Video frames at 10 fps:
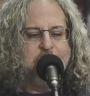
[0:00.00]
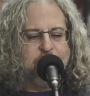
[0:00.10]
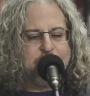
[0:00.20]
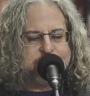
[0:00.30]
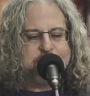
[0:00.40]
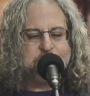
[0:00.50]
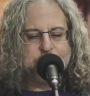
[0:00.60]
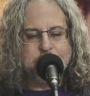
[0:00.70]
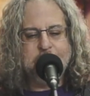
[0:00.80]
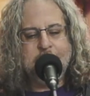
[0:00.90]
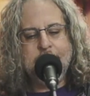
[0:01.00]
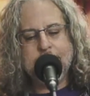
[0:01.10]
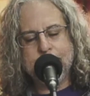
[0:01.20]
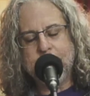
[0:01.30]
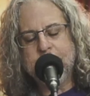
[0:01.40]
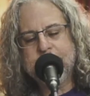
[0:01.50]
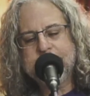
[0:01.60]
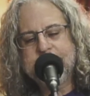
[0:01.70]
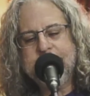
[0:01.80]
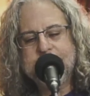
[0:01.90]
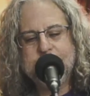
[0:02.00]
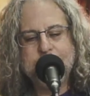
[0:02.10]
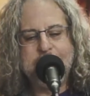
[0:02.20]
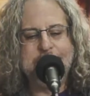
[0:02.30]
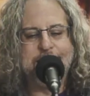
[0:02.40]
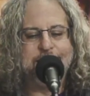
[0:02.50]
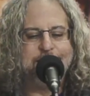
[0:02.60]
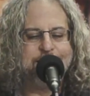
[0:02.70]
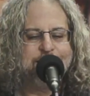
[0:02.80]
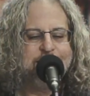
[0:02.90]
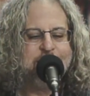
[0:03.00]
I'll get you high, boys, get you high.